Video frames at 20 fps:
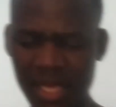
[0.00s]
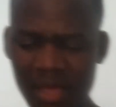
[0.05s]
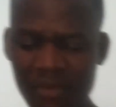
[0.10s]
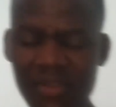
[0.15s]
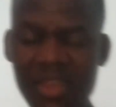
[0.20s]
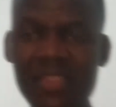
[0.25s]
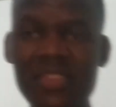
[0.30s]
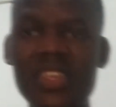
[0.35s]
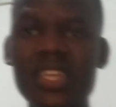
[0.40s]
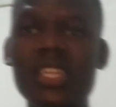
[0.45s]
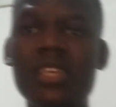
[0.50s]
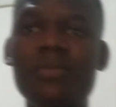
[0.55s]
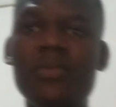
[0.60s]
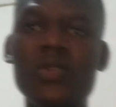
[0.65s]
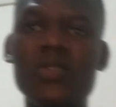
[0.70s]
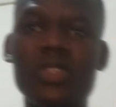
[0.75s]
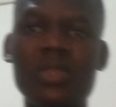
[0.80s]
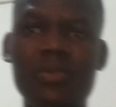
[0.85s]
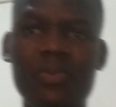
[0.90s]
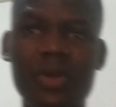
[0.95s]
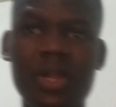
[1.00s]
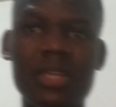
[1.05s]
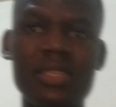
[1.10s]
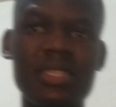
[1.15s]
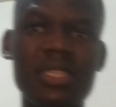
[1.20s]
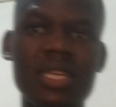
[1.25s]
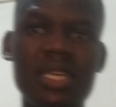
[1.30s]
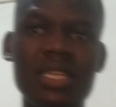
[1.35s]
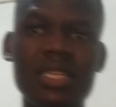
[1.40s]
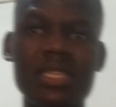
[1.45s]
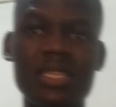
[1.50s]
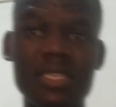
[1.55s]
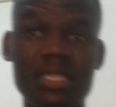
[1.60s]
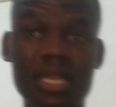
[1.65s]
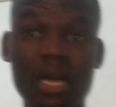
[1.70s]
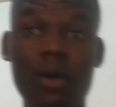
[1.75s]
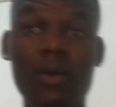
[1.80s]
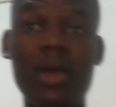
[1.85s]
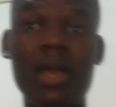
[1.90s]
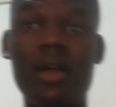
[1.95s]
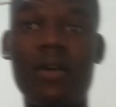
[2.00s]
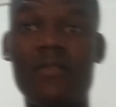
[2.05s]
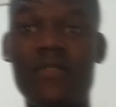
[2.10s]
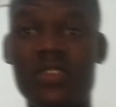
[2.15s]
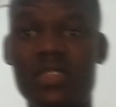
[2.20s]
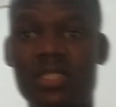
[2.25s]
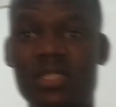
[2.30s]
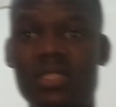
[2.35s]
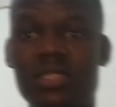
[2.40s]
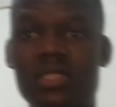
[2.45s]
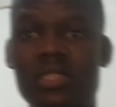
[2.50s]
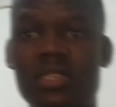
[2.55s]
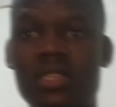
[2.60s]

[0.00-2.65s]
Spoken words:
even the deputy president is aware of this.